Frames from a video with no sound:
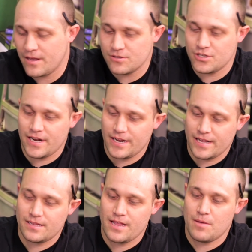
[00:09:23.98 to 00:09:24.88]
He goes, you need to
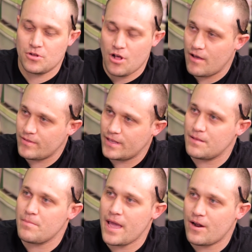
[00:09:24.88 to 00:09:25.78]
get the tablecloth,
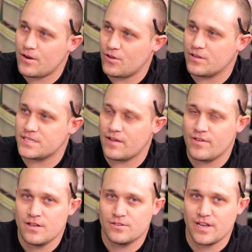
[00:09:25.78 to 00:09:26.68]
get the banner, do all this stuff.
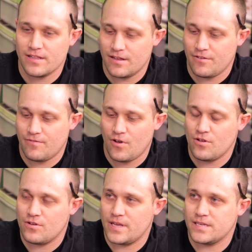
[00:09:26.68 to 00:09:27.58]
So I literally
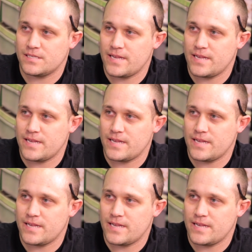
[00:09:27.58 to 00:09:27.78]
followed his